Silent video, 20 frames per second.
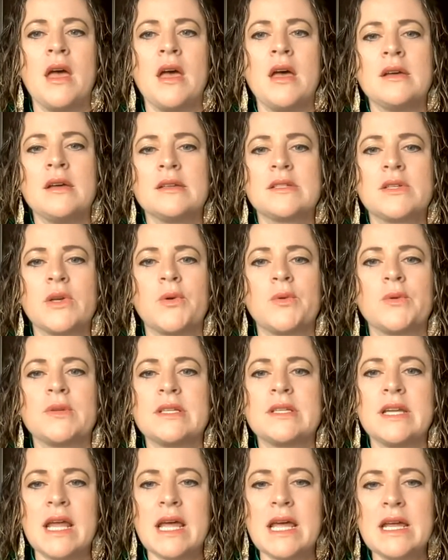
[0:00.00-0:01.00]
So
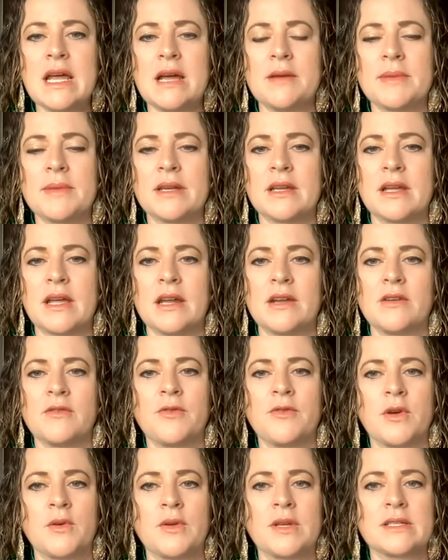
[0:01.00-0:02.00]
today I'm going to kind of
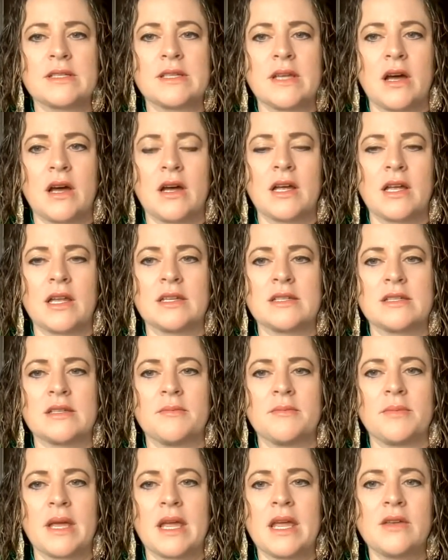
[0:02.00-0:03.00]
focus on
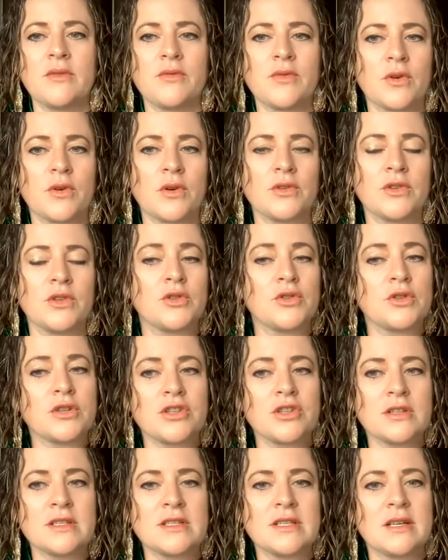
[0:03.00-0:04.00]
some behavioral
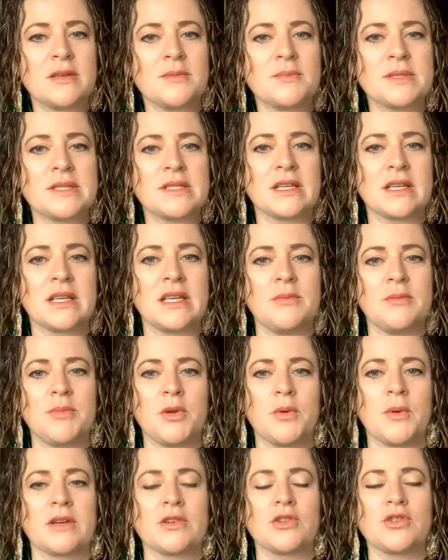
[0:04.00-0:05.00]
nutrition tips to keep
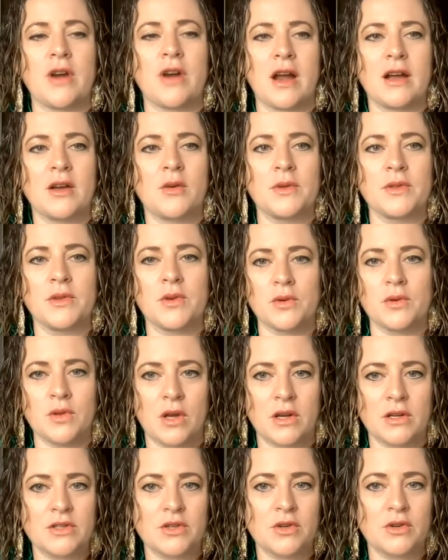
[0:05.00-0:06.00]
you on track with your
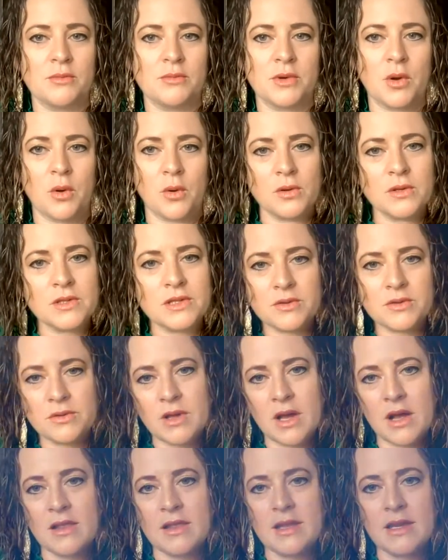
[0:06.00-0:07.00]
long-term goals through the
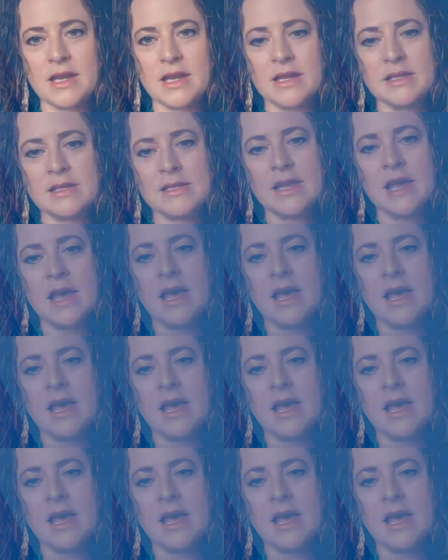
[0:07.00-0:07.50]
holidays,